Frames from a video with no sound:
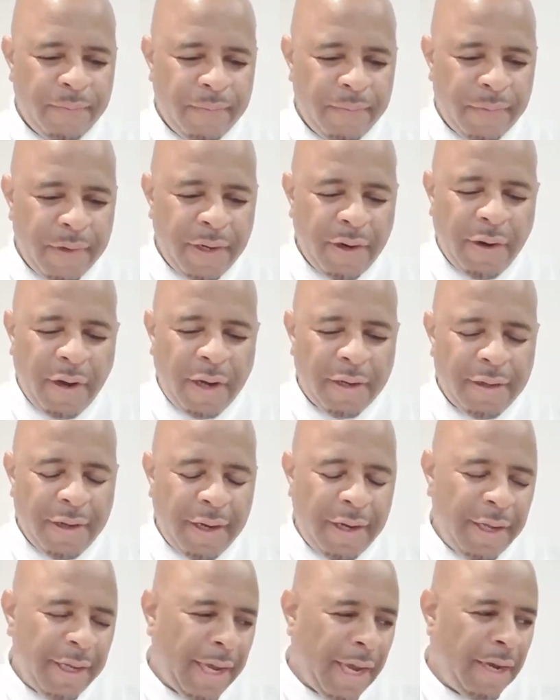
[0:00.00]
You know,
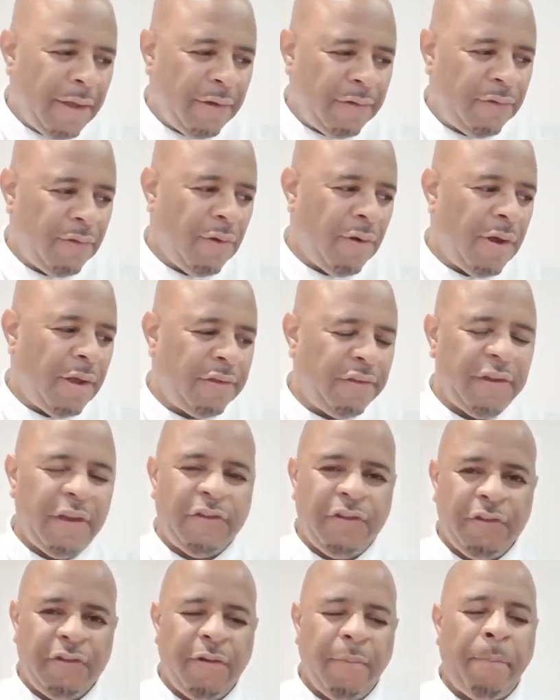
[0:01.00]
and again, it's not a
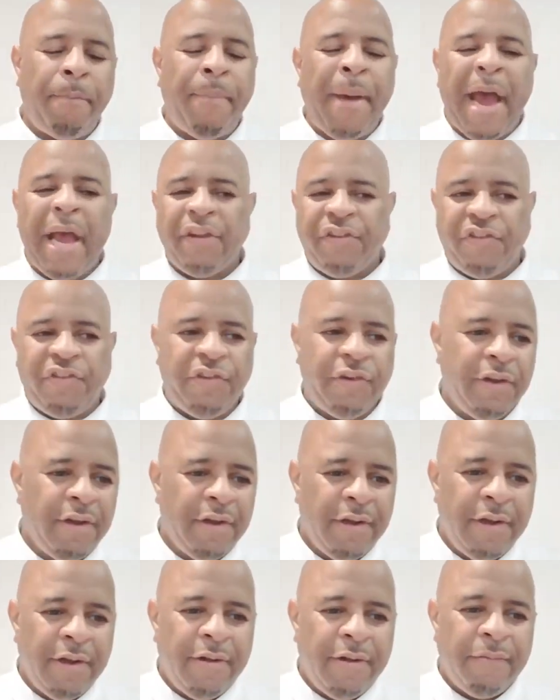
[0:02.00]
session to bash
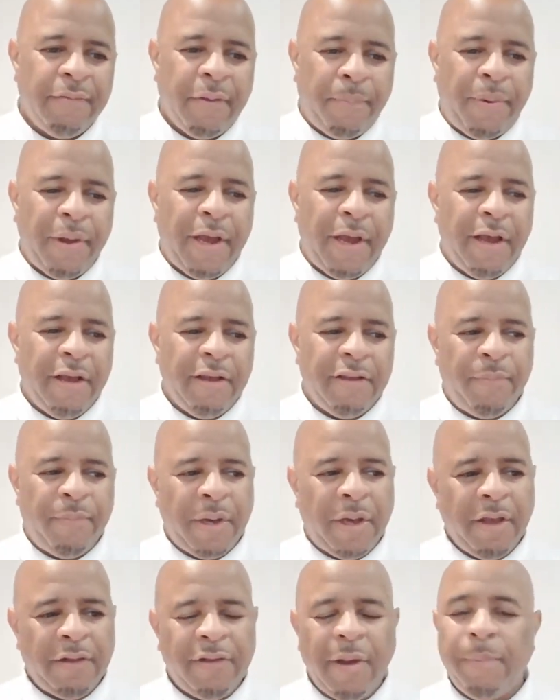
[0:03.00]
the players
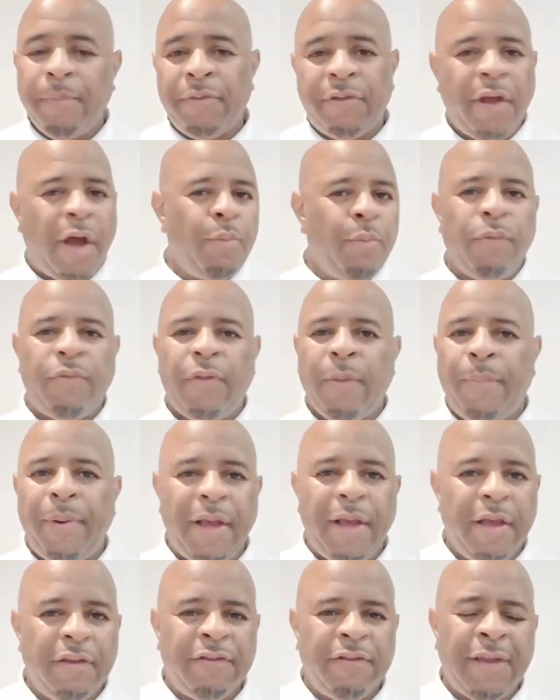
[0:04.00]
because I'm done with the
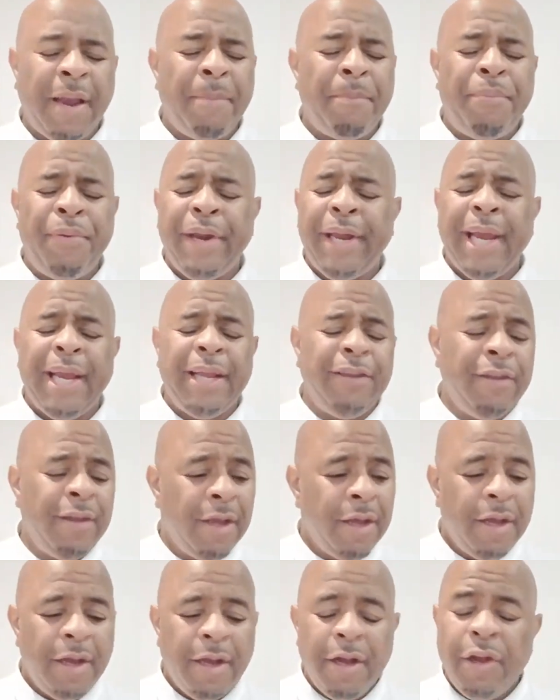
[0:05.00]
players there. Bring in
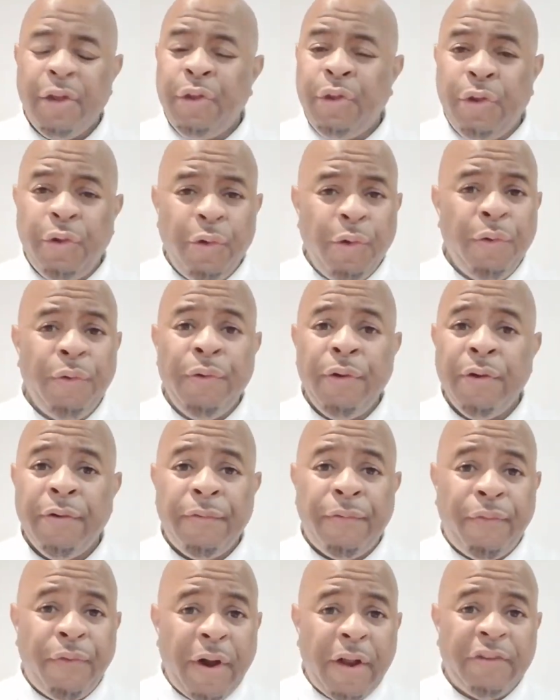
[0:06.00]
new,
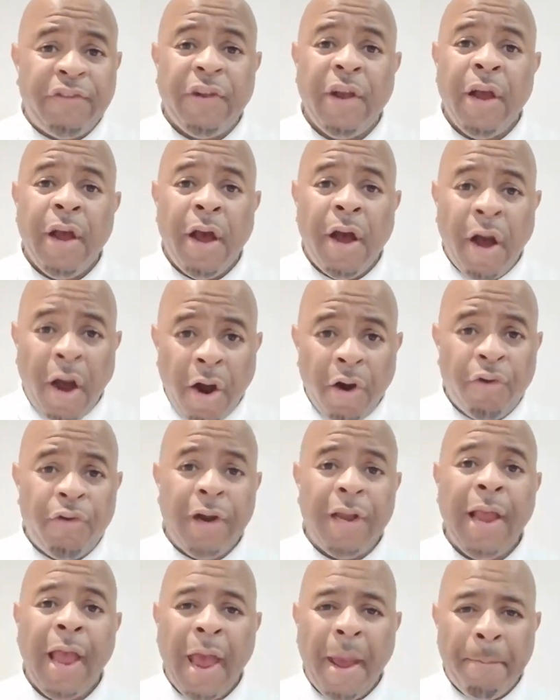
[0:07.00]
fresh,
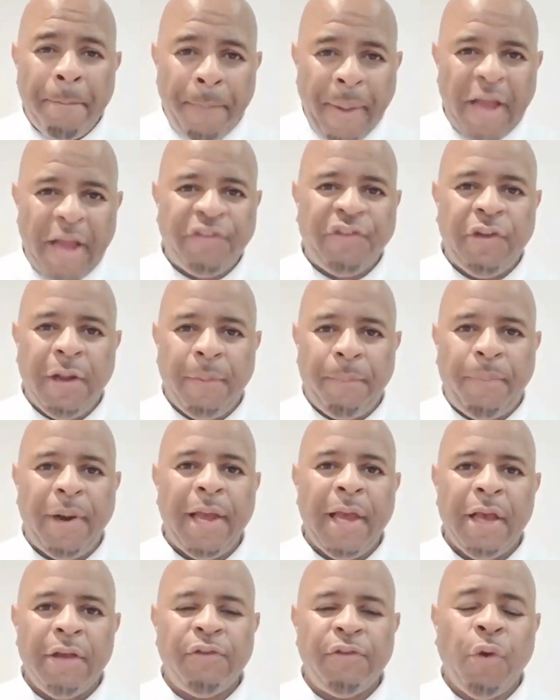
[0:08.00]
hungry, passionate
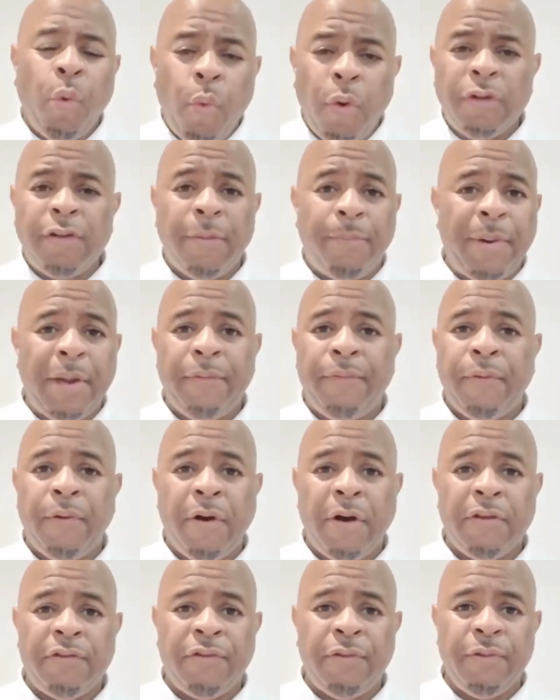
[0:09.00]
players who want to play
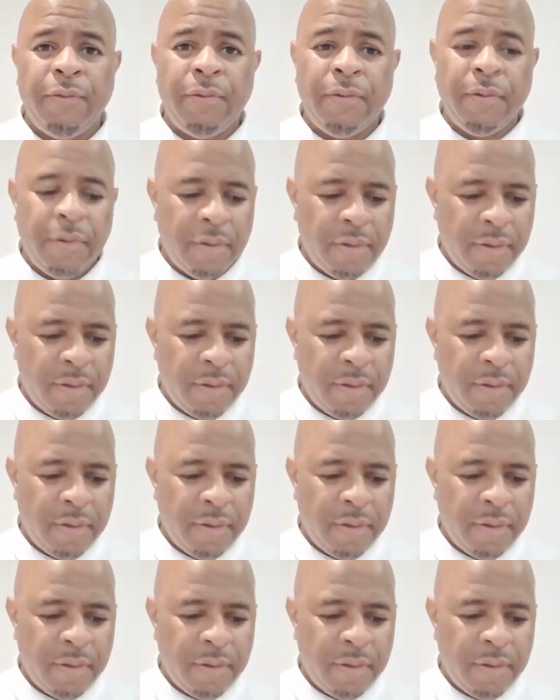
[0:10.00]
for Arsenal.